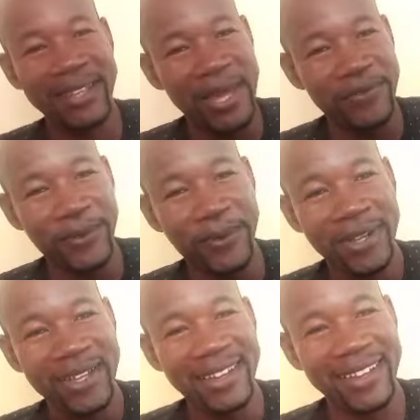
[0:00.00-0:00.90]
Love
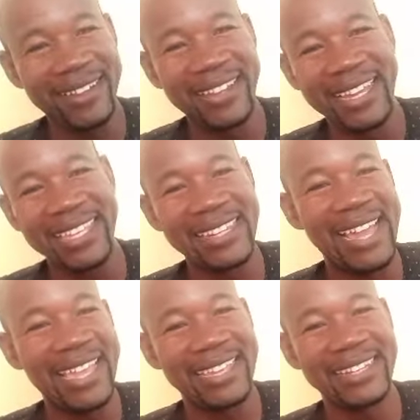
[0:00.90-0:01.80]
you. Good luck in
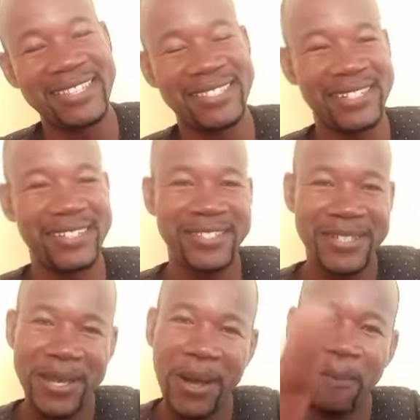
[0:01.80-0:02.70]
your English
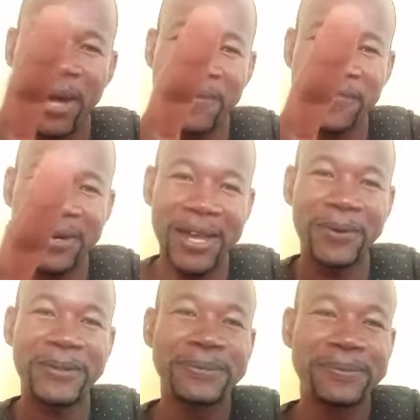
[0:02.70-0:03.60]
studies. Bye for now.